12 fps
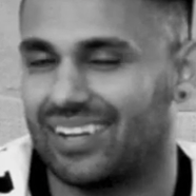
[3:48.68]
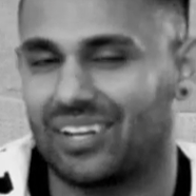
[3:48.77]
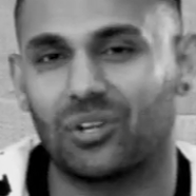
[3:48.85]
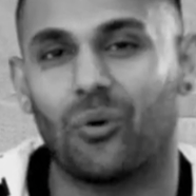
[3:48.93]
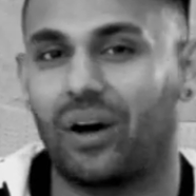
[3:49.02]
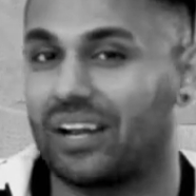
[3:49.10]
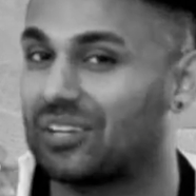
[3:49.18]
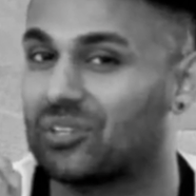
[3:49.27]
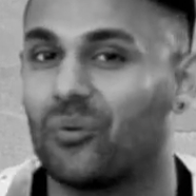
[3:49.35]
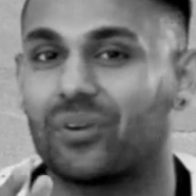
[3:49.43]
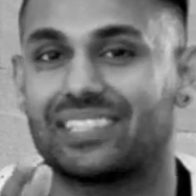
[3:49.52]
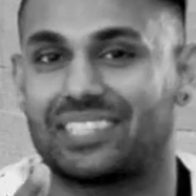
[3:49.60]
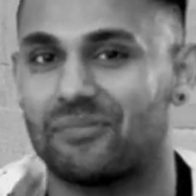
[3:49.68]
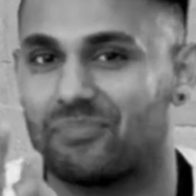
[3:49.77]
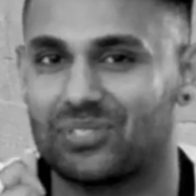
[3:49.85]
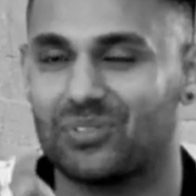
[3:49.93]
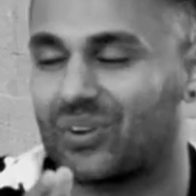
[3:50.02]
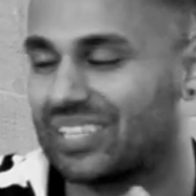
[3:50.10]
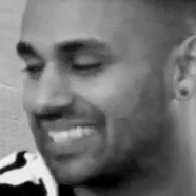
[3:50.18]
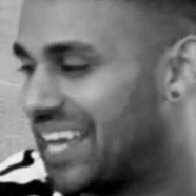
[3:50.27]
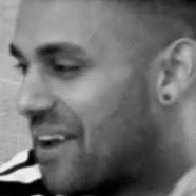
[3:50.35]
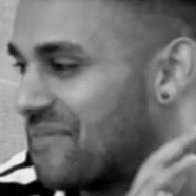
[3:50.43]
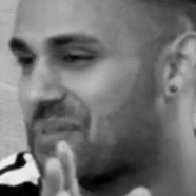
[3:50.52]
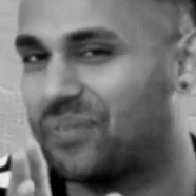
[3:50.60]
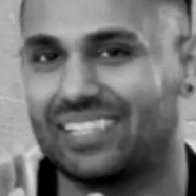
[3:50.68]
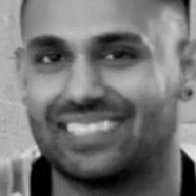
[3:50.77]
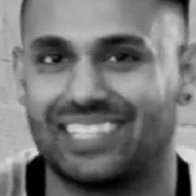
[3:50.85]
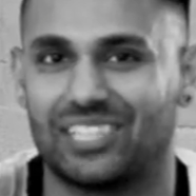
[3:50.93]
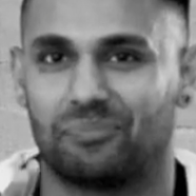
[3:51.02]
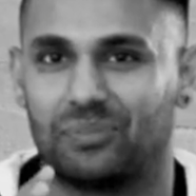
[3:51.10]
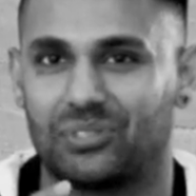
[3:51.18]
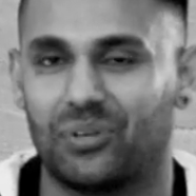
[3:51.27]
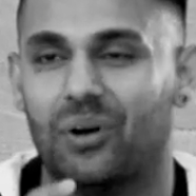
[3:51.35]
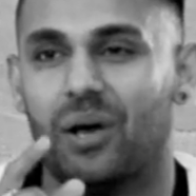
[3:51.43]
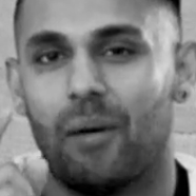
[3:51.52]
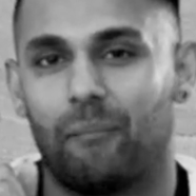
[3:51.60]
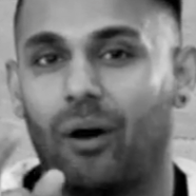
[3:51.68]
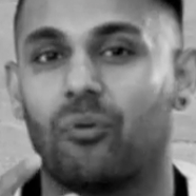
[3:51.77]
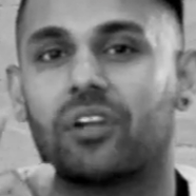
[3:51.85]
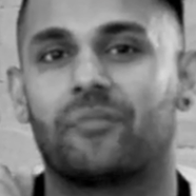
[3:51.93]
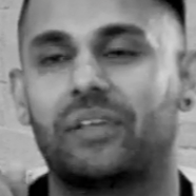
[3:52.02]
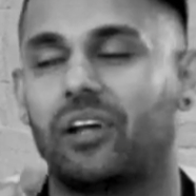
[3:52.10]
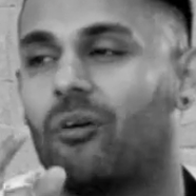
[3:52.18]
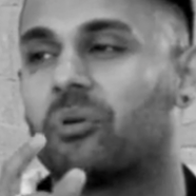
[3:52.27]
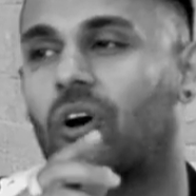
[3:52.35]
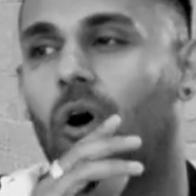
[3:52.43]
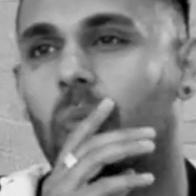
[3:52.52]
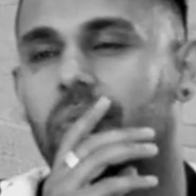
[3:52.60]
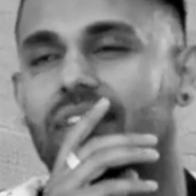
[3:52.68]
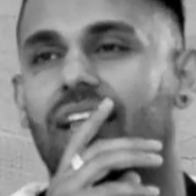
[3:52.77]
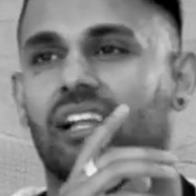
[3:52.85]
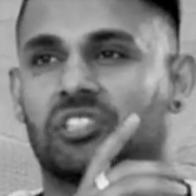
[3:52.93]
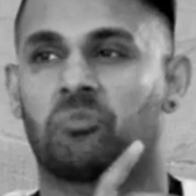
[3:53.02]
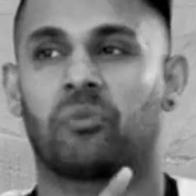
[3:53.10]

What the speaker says: And I don't want to say Brazil, because everybody says Brazil, but I would hope that